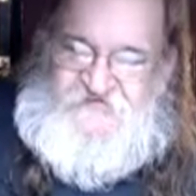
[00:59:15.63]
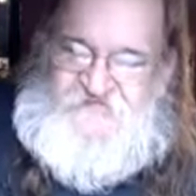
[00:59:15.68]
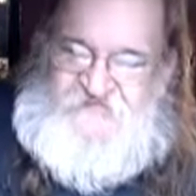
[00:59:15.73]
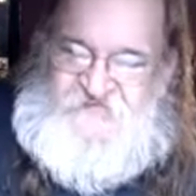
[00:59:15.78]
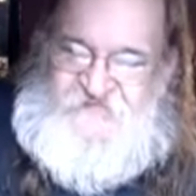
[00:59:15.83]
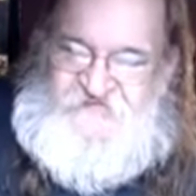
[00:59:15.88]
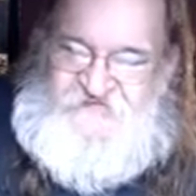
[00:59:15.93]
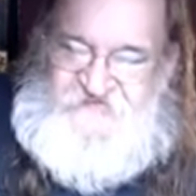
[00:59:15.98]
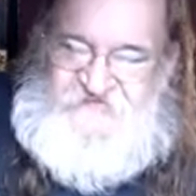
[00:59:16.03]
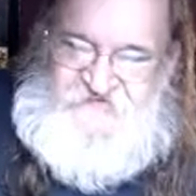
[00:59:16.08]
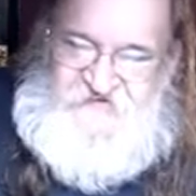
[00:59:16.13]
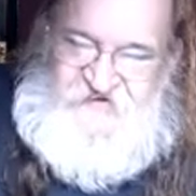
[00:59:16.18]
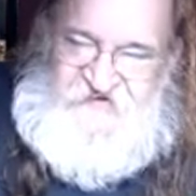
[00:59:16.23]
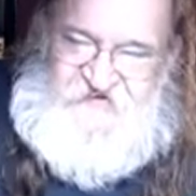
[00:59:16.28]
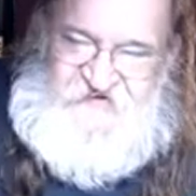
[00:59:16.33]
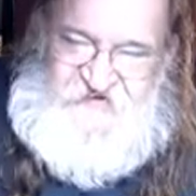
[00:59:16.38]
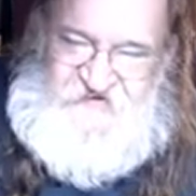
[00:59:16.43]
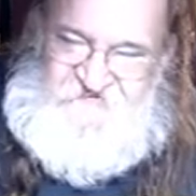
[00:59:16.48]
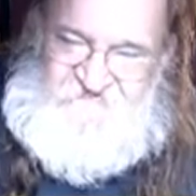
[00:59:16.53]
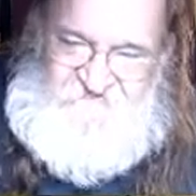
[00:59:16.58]

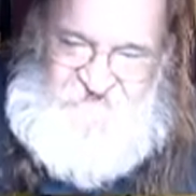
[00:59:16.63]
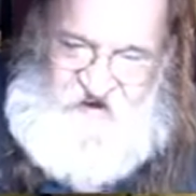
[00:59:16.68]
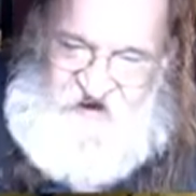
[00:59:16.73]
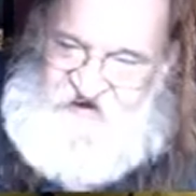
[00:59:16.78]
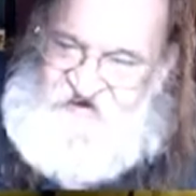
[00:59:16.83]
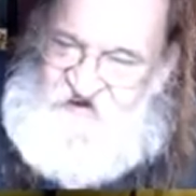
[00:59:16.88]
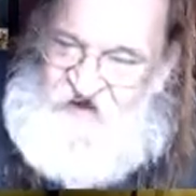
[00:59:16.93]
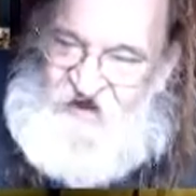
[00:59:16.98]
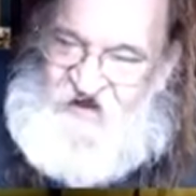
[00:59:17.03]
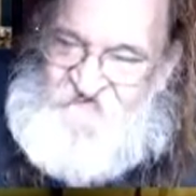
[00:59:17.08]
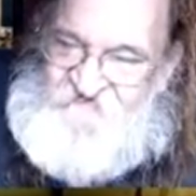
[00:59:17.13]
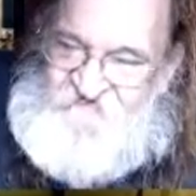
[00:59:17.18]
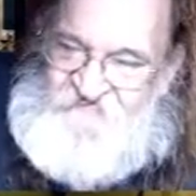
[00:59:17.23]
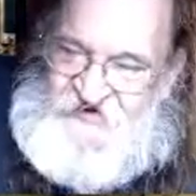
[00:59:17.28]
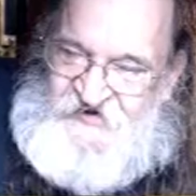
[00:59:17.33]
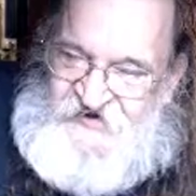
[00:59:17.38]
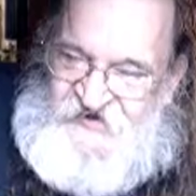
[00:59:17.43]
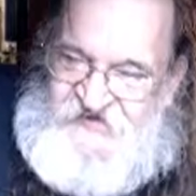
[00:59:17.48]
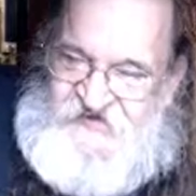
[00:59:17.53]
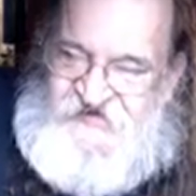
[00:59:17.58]
It may not
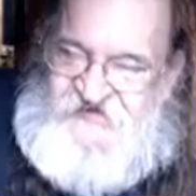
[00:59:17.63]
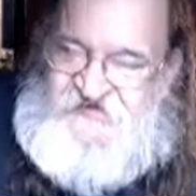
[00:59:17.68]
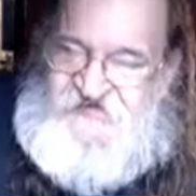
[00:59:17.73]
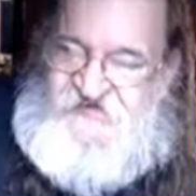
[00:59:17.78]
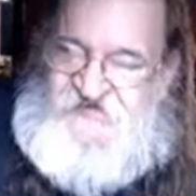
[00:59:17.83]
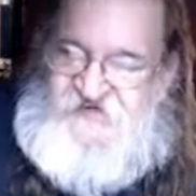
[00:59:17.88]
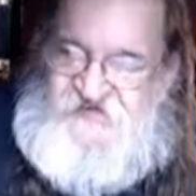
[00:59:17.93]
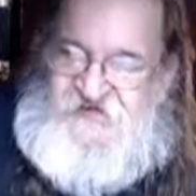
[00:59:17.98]
be.